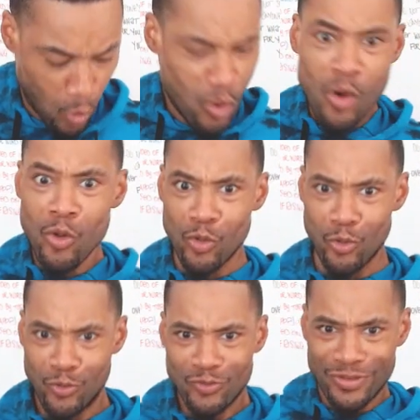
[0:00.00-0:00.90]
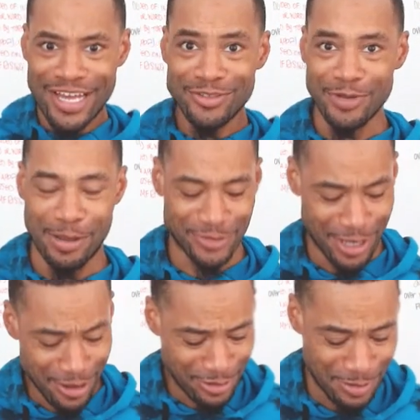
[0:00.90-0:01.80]
Woo! That's what I'm
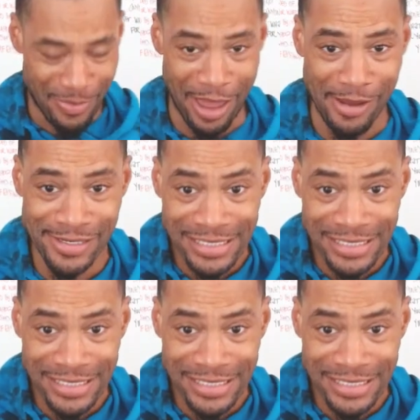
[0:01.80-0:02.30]
talking about.